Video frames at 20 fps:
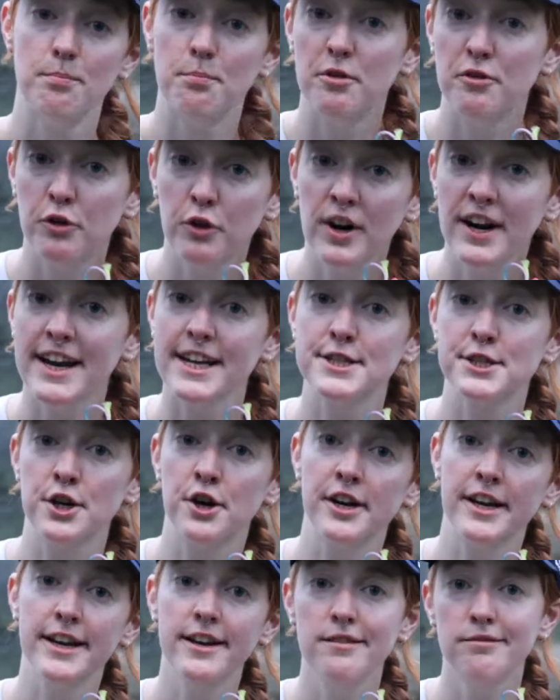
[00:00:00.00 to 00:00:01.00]
Before I get
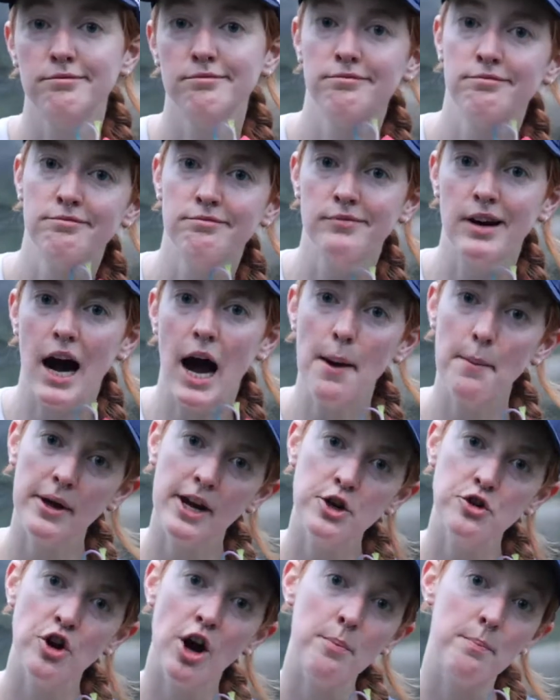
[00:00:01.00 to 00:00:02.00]
started, I'm
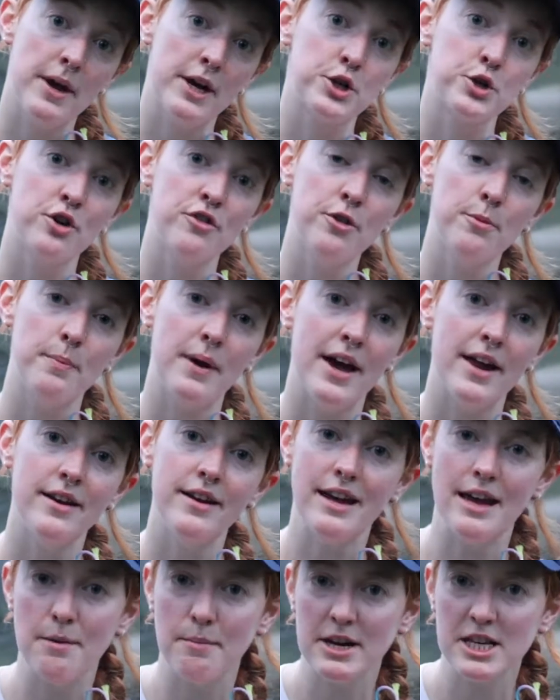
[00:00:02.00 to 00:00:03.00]
going to draw a picture of the
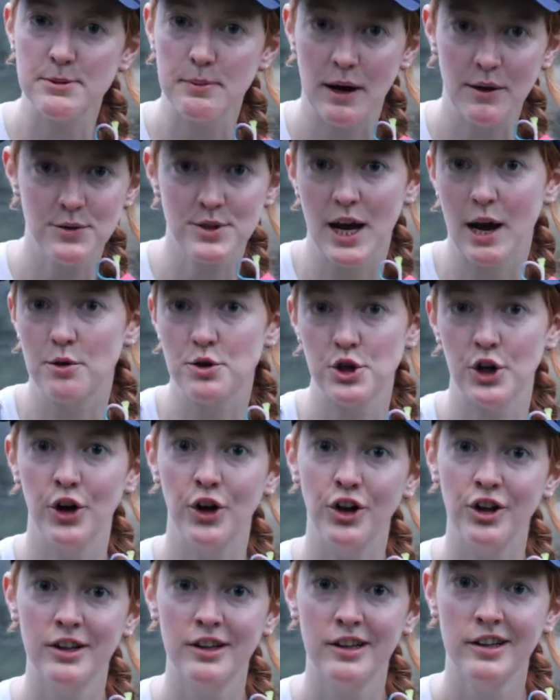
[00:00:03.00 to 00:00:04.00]
bed in my Sprout Scout
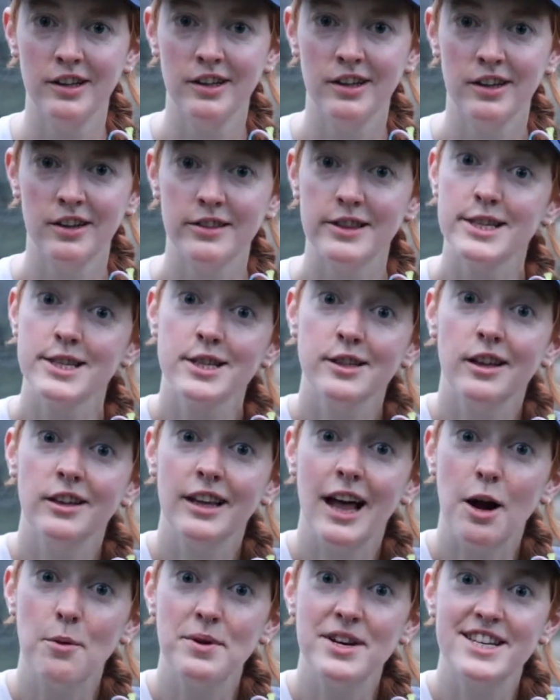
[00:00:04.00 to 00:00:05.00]
journal. This will
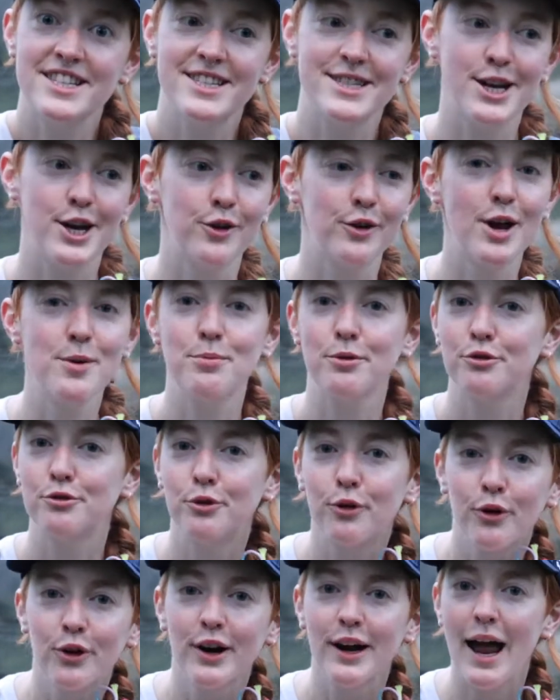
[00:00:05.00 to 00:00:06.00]
allow me to see a great
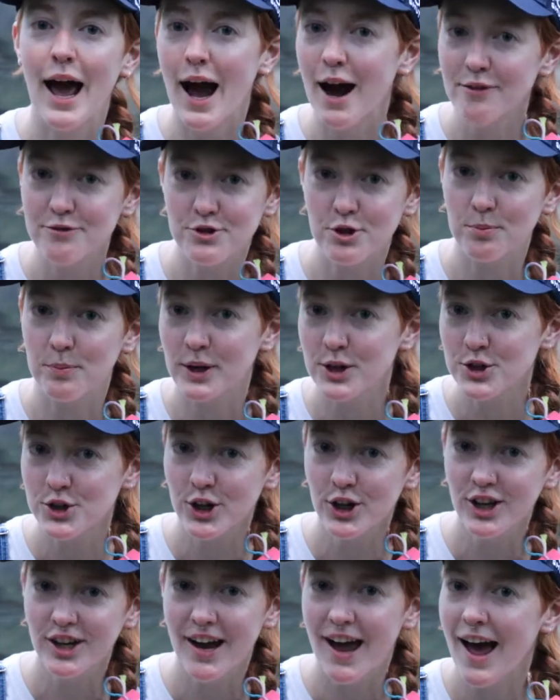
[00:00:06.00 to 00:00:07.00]
before and after
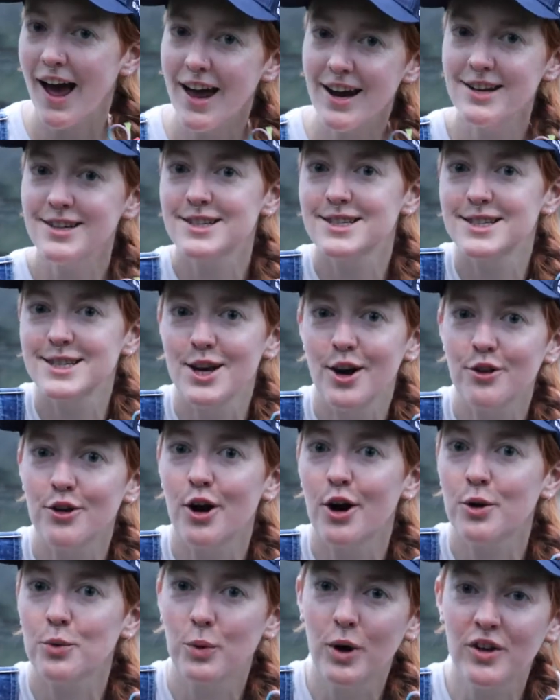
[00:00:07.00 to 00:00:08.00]
picture and to see all the
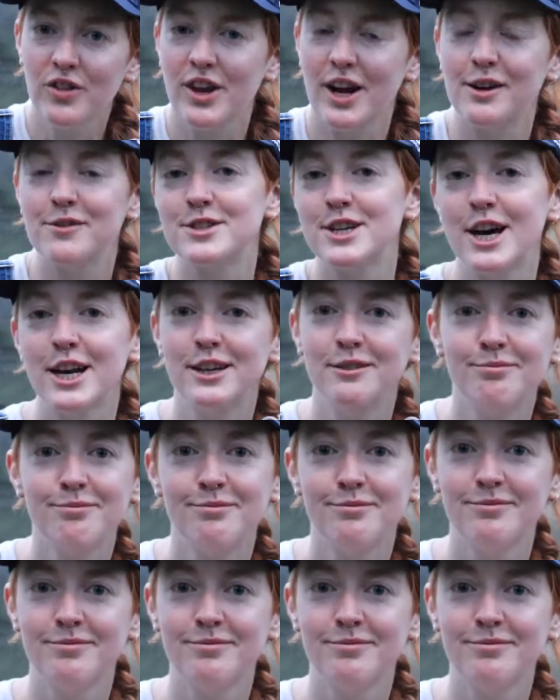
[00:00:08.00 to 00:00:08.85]
hard work that I've done.